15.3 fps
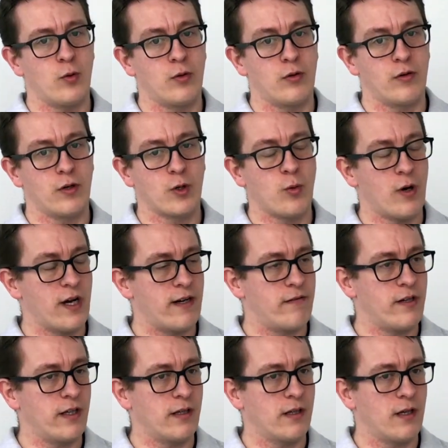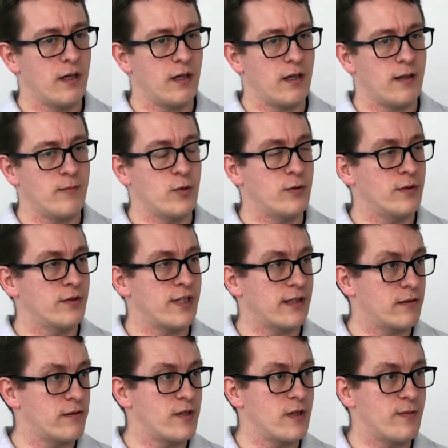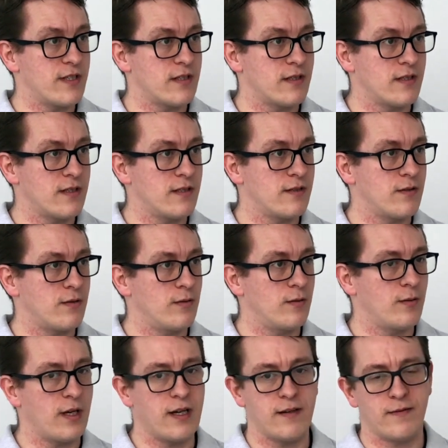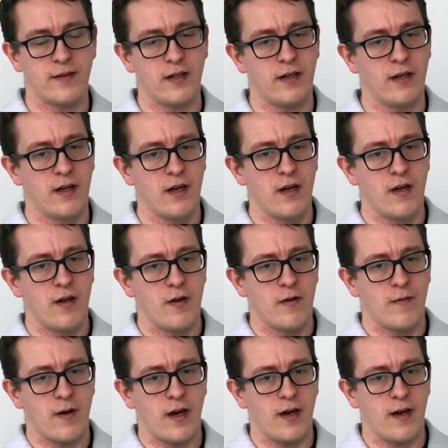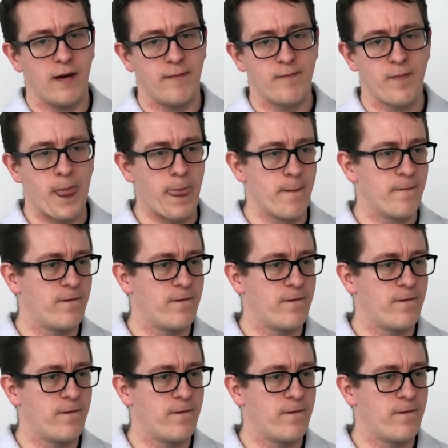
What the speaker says: or acquiring more technology businesses who have a